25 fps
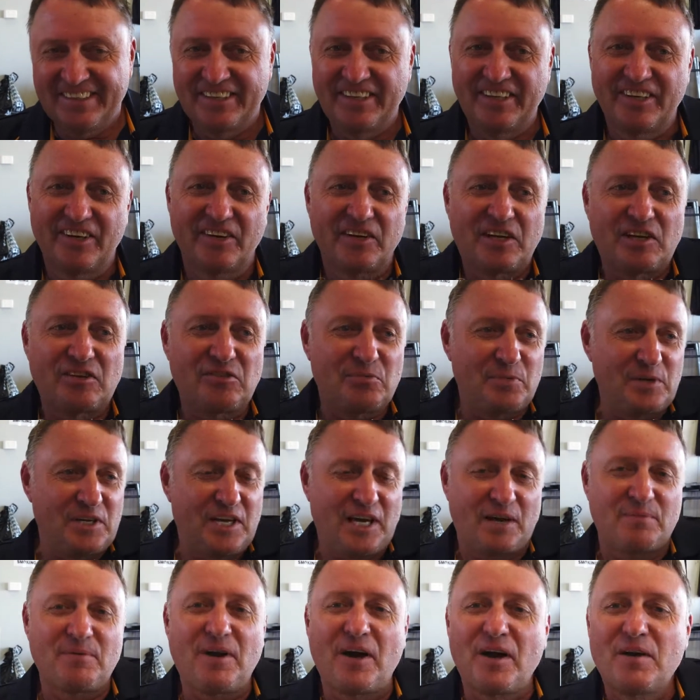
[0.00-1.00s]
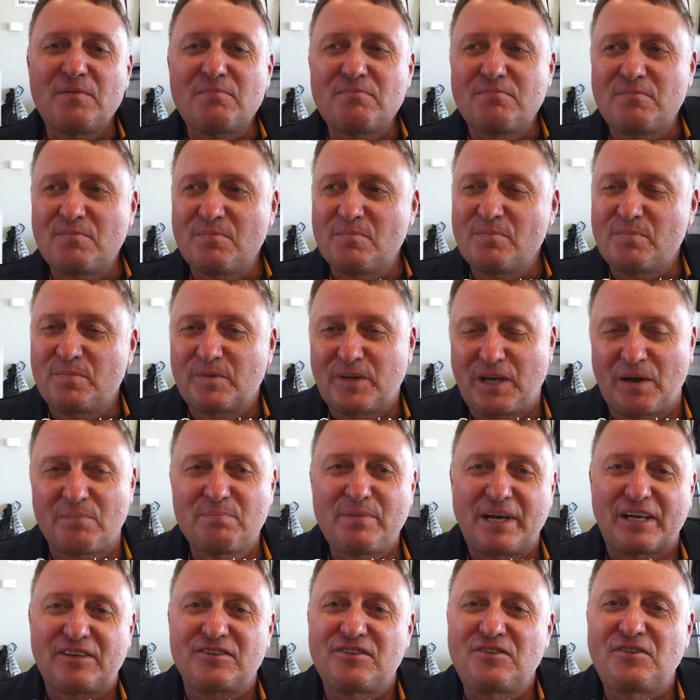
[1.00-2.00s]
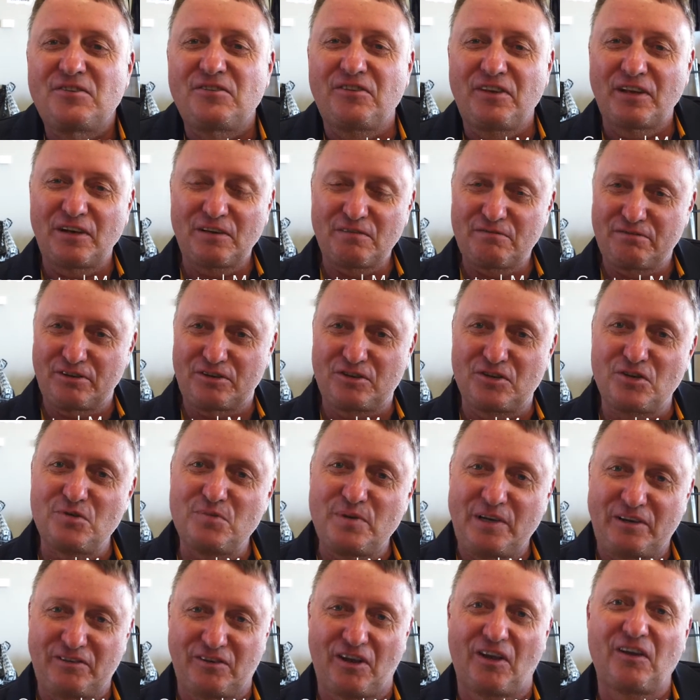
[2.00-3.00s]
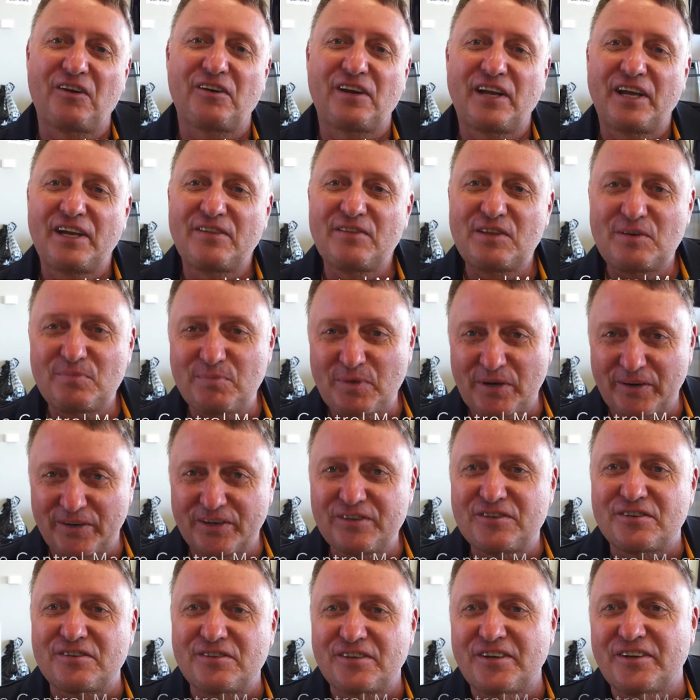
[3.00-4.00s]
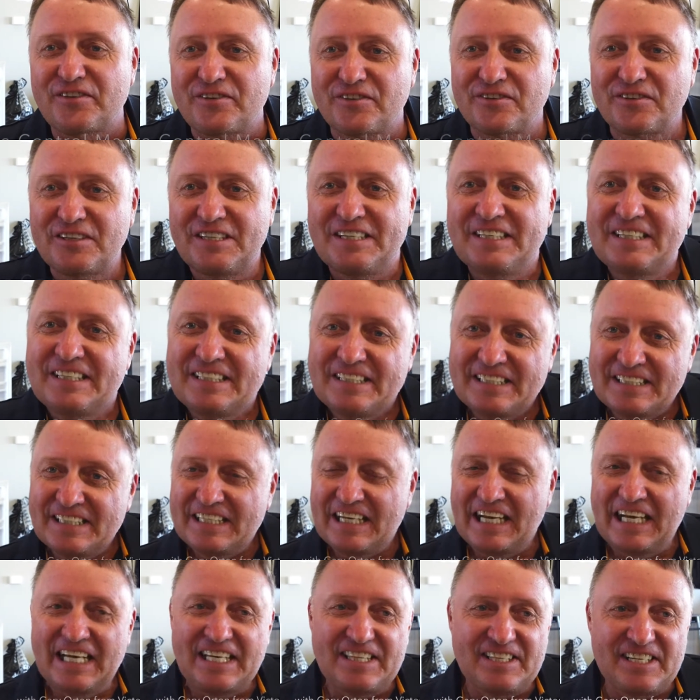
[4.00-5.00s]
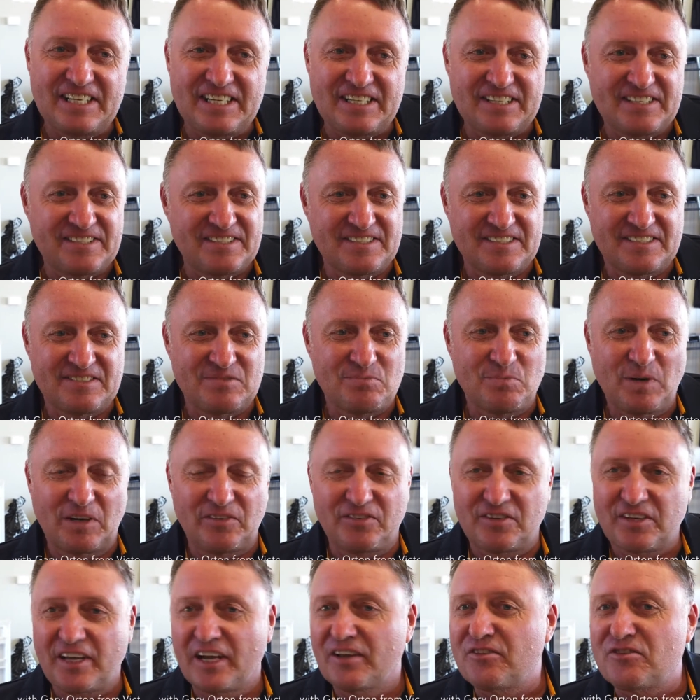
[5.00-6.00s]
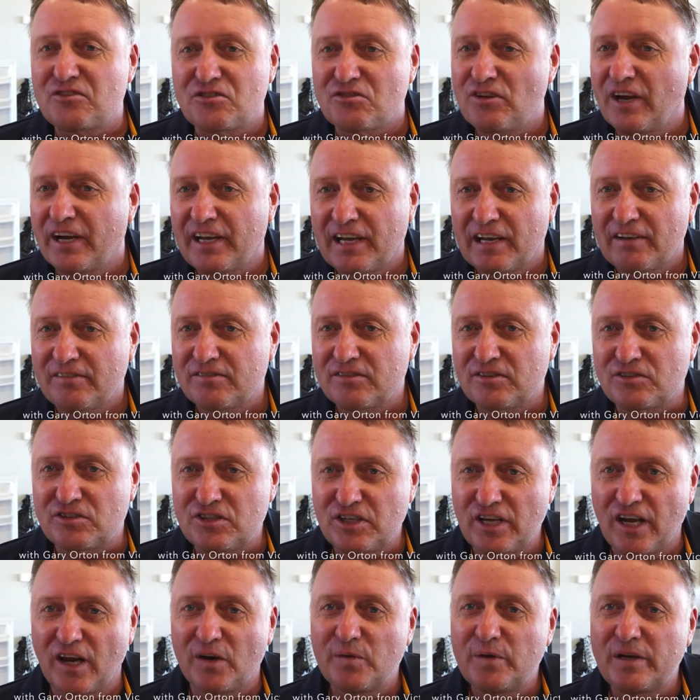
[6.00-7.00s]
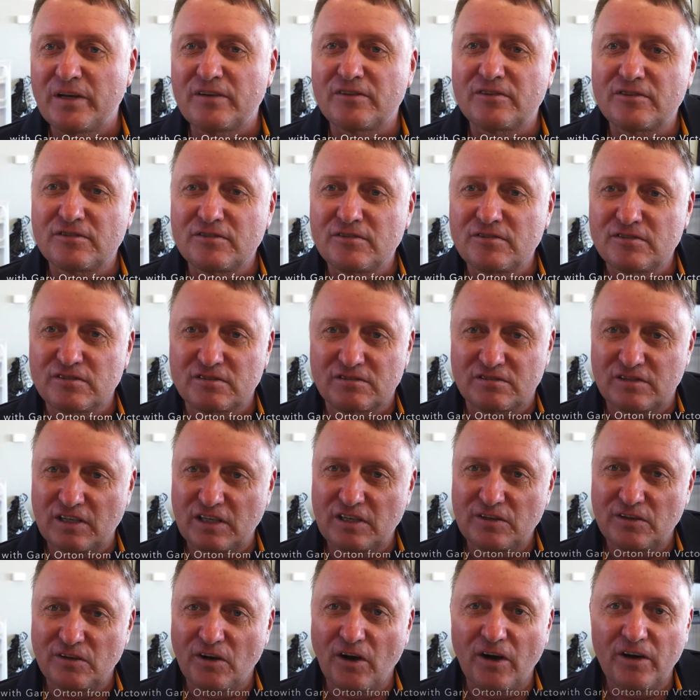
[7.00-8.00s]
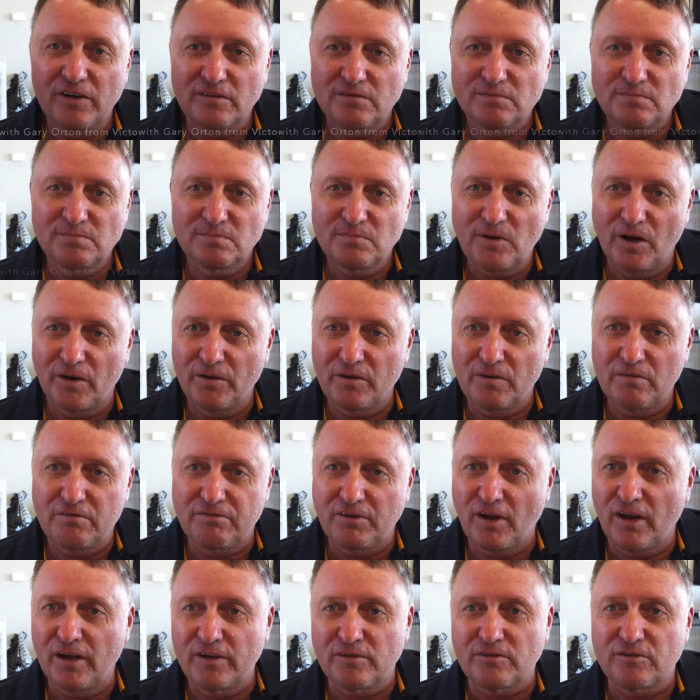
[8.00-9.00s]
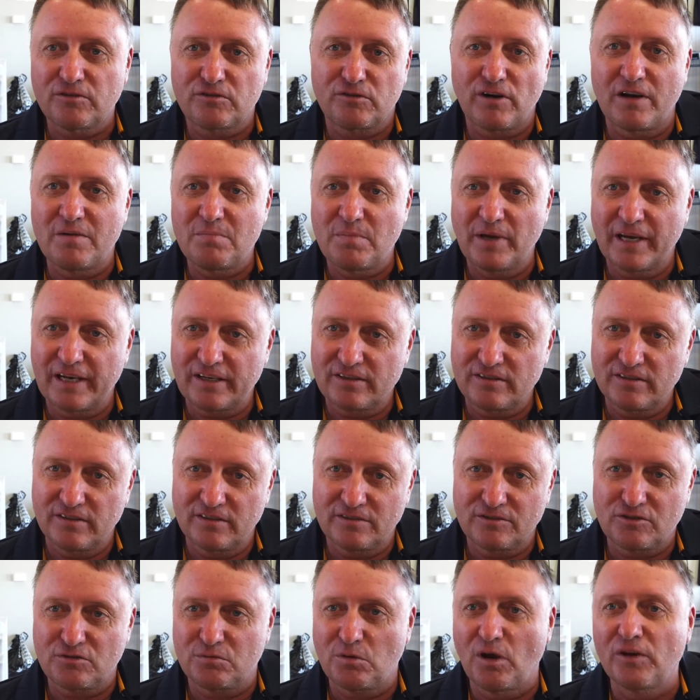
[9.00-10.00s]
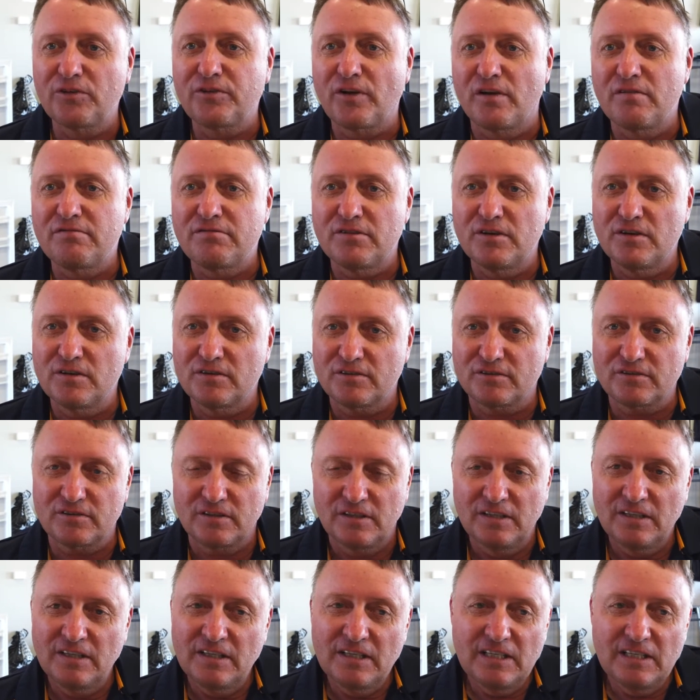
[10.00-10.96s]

Yeah, I guess we come back to New Zealand for 2 weeks holiday, and then we're into this, and then once again straight after TRS, Tina and I on the flight straight back to Toronto first,